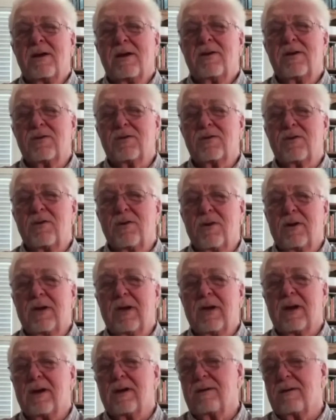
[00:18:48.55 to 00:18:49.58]
just so you
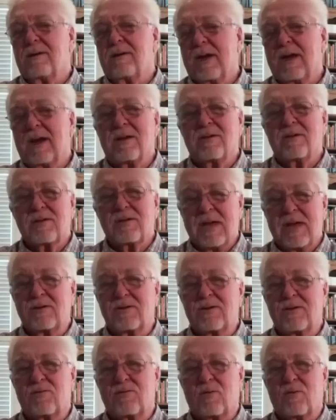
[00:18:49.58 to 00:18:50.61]
get a
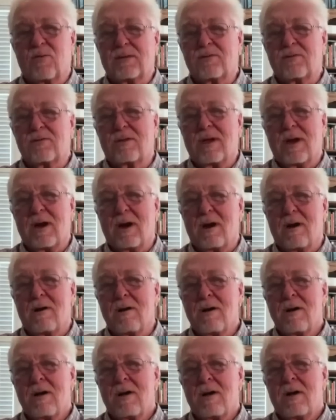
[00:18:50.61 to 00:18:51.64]
sense of what's there